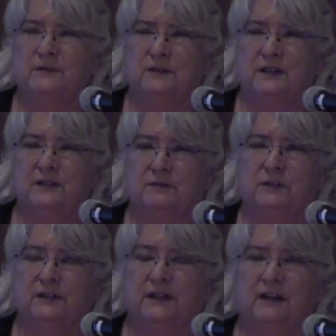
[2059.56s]
that's
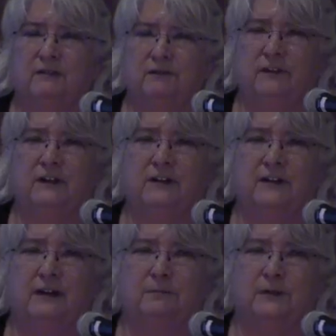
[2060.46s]
really unfair to
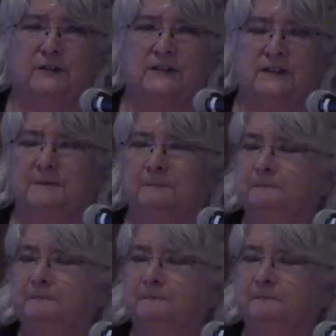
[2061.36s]
that person.